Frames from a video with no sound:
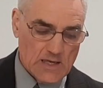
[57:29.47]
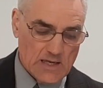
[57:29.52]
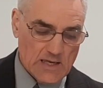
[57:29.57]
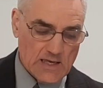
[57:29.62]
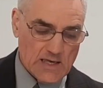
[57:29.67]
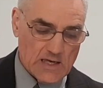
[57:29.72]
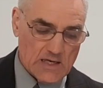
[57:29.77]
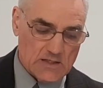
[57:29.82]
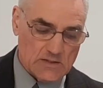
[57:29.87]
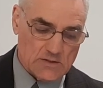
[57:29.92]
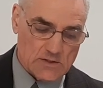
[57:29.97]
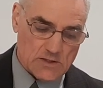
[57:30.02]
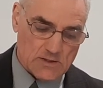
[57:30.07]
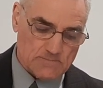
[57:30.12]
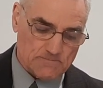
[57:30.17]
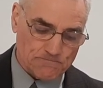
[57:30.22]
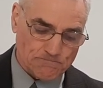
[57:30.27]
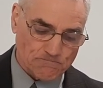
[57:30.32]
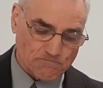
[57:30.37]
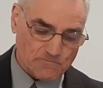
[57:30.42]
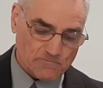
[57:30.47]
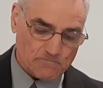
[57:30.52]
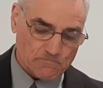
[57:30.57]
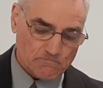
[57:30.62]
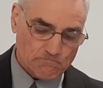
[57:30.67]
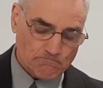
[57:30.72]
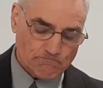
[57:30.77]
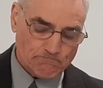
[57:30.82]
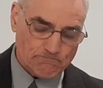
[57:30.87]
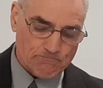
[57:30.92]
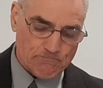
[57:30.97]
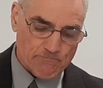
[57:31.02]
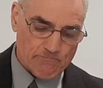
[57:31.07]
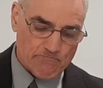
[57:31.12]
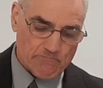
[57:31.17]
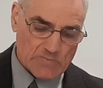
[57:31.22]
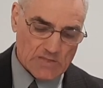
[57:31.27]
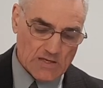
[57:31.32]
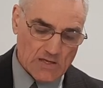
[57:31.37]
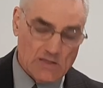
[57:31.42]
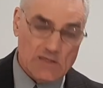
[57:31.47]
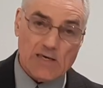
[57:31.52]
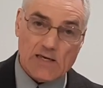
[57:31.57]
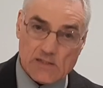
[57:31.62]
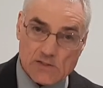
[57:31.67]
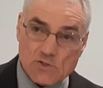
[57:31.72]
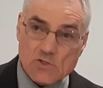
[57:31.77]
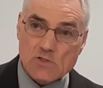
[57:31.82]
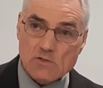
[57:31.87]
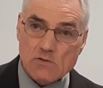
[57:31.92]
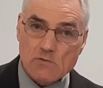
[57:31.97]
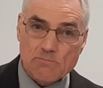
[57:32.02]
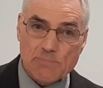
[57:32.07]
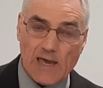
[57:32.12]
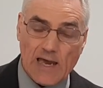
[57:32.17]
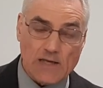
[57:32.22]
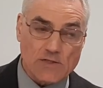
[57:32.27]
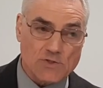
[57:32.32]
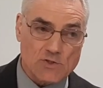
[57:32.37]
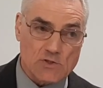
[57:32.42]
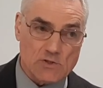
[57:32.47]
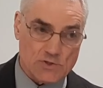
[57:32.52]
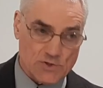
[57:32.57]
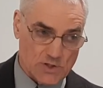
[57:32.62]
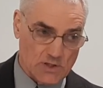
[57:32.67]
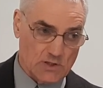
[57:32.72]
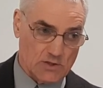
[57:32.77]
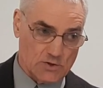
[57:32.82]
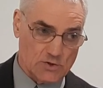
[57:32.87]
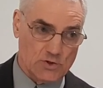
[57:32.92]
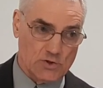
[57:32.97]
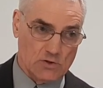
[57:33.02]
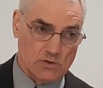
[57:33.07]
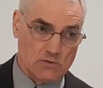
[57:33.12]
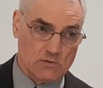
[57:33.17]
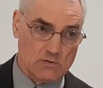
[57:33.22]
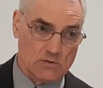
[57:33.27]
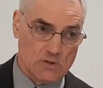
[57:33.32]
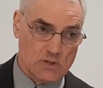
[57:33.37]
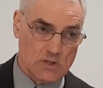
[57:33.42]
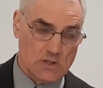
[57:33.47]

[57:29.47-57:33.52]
And yes, pastors here too